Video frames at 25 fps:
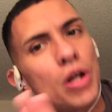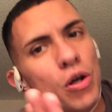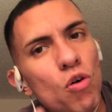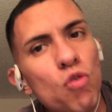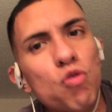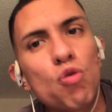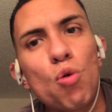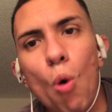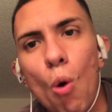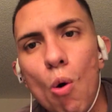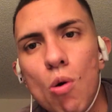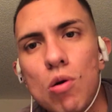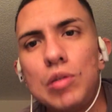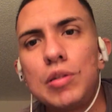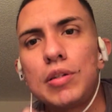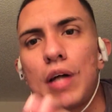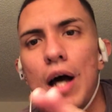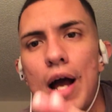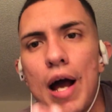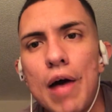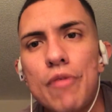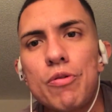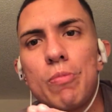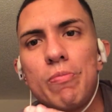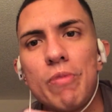Like, of course,
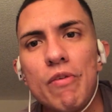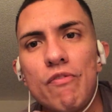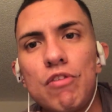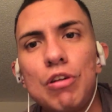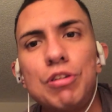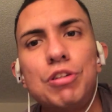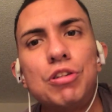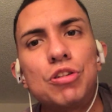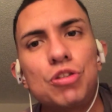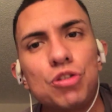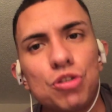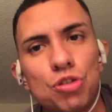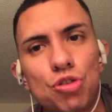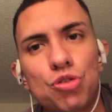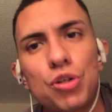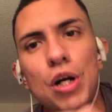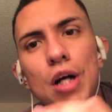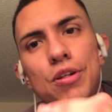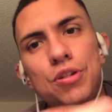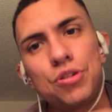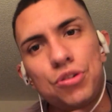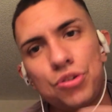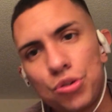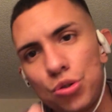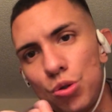I have to be physically
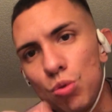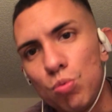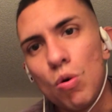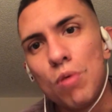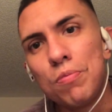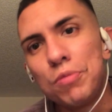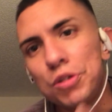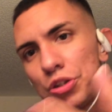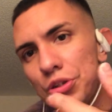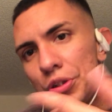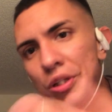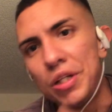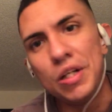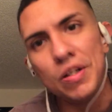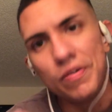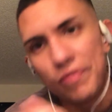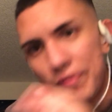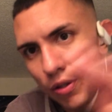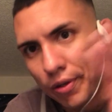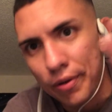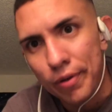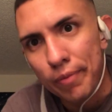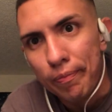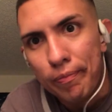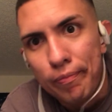attracted to the woman to
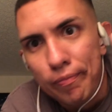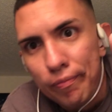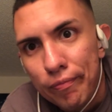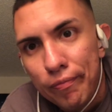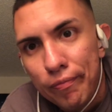even